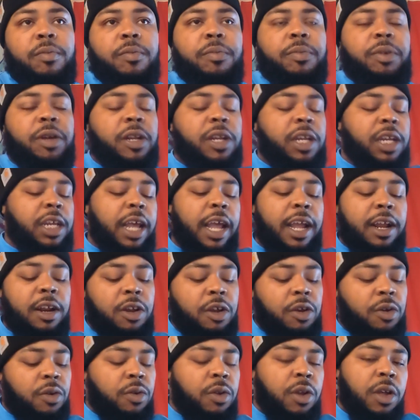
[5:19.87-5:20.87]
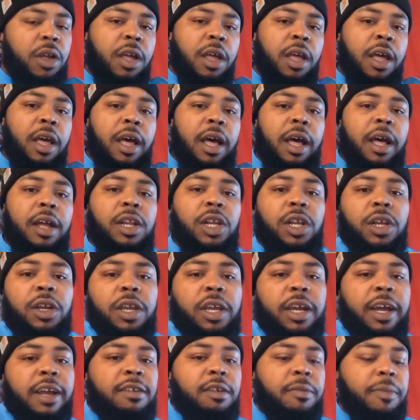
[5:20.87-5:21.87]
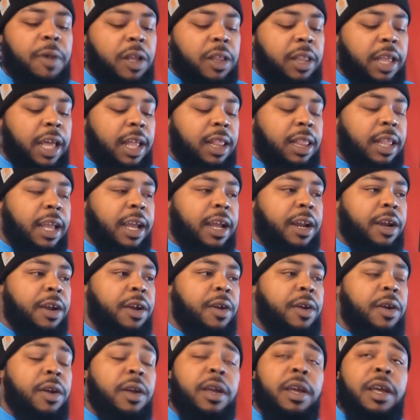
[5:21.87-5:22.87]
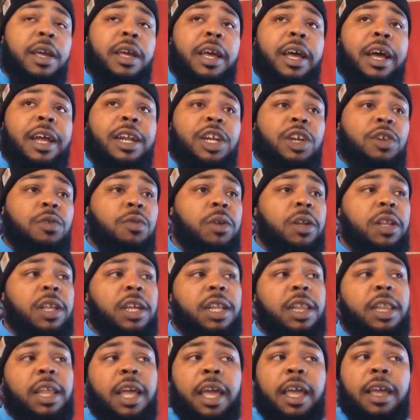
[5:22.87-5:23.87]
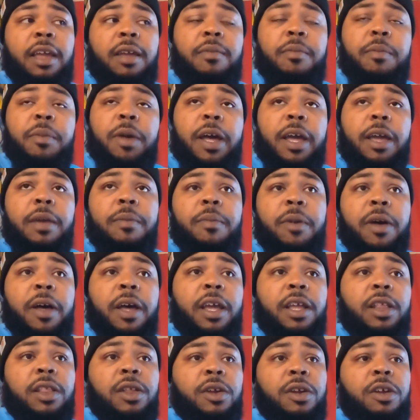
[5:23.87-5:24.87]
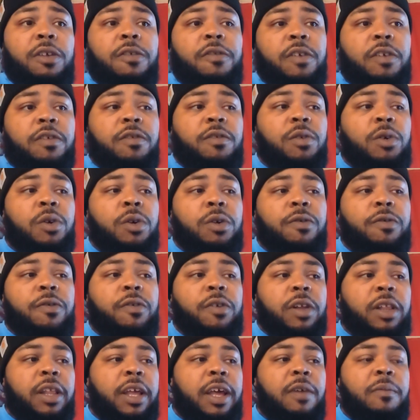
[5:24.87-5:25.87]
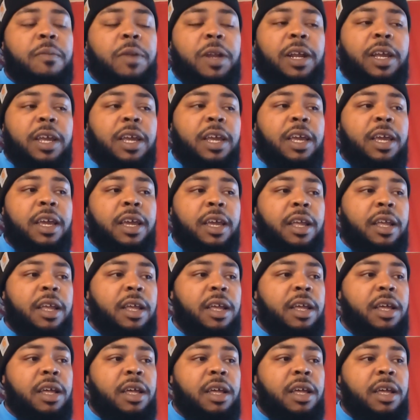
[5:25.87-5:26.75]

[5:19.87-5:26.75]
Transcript: But side note, I'll tell you guys about that later. I just want to thank Buy and Buy and 35th North for allowing me to hit